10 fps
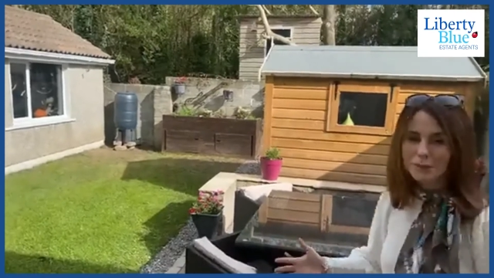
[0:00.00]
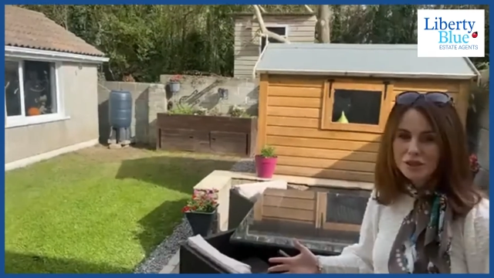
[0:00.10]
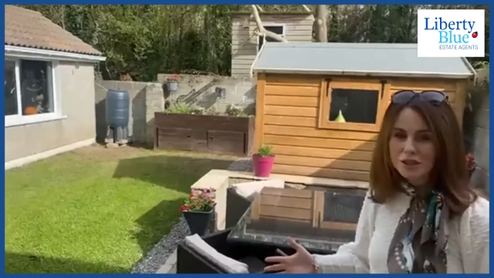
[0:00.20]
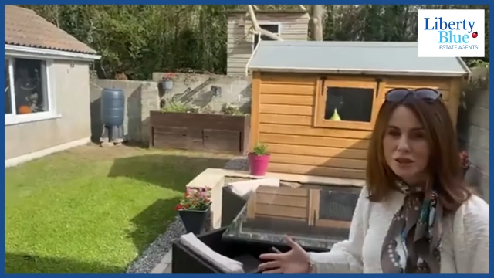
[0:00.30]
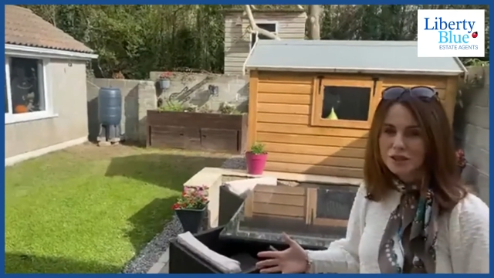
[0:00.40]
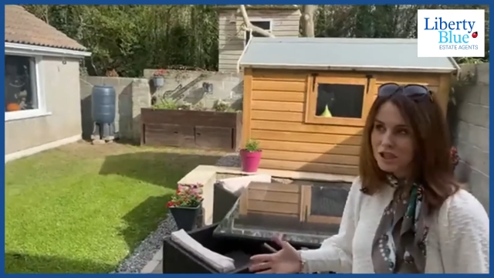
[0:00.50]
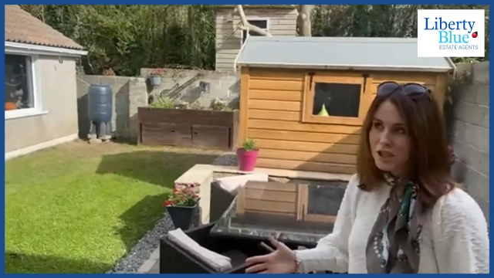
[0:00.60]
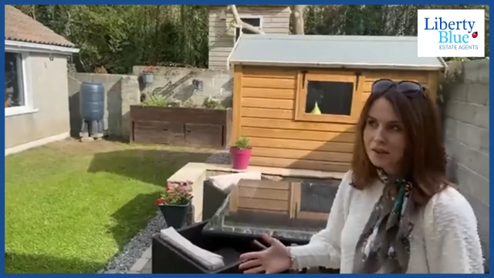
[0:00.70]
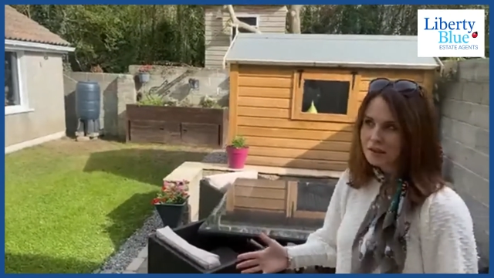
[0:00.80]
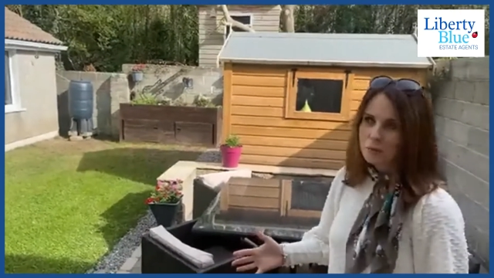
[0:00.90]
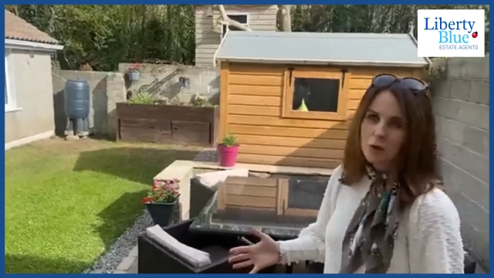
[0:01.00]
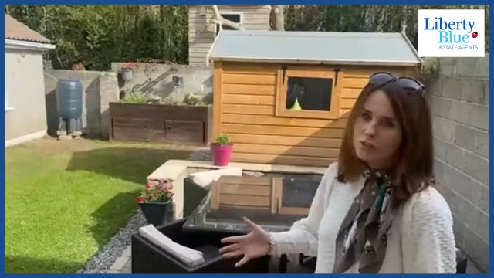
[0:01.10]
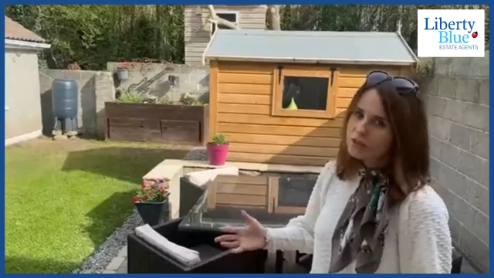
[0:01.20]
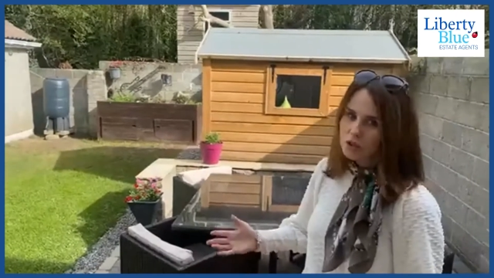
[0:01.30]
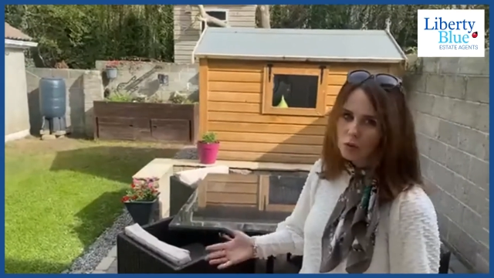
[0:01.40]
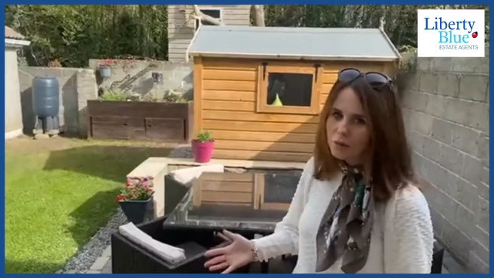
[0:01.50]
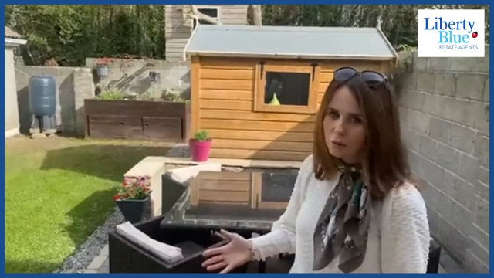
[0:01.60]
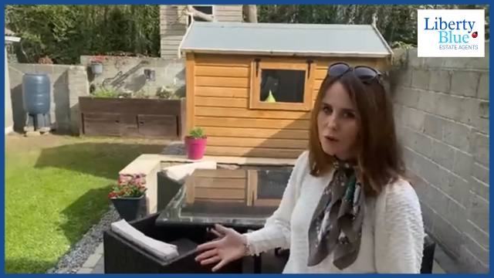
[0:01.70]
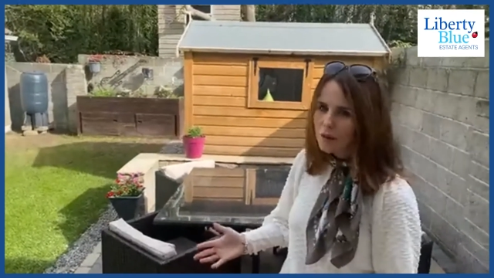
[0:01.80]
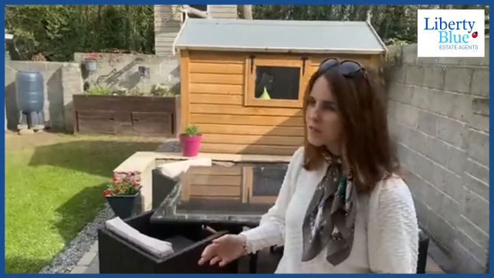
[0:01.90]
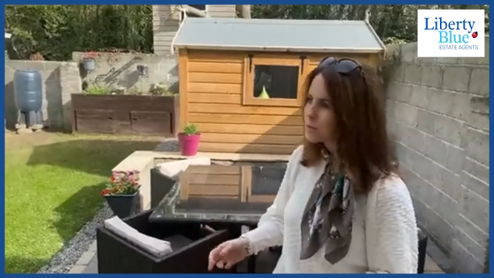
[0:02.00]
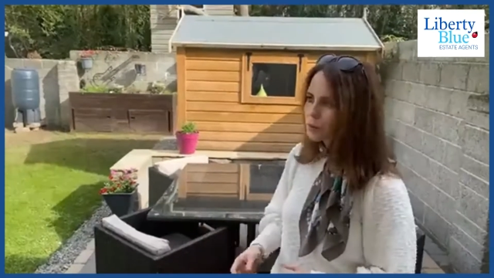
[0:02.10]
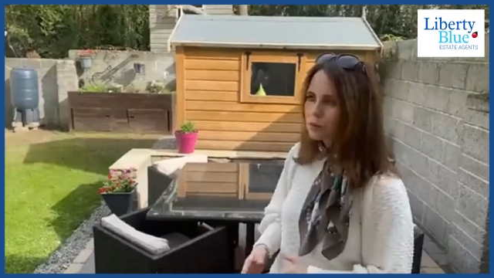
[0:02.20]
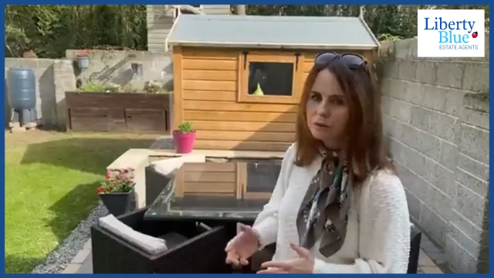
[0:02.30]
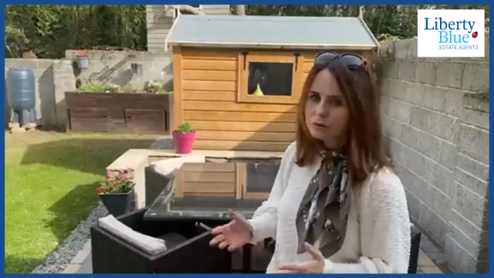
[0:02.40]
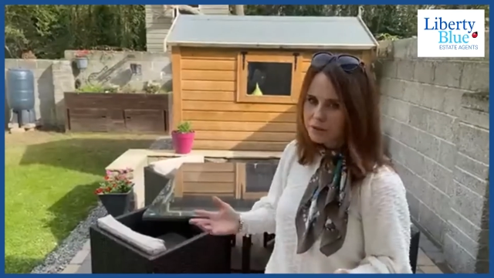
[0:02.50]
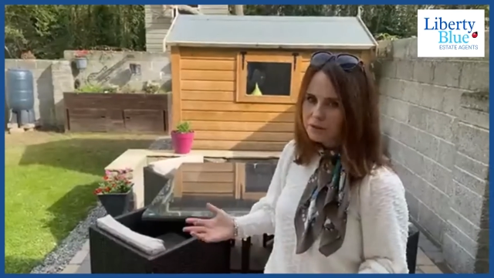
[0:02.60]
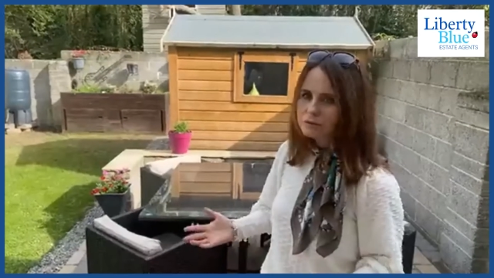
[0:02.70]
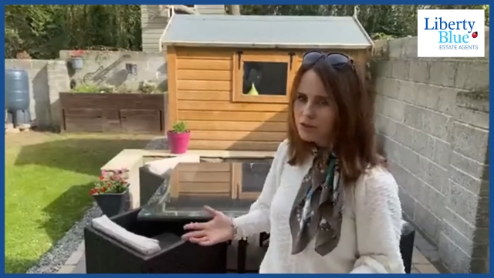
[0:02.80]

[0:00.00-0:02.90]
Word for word: built shed at the moment, I don't know what it would cost, but it wouldn't be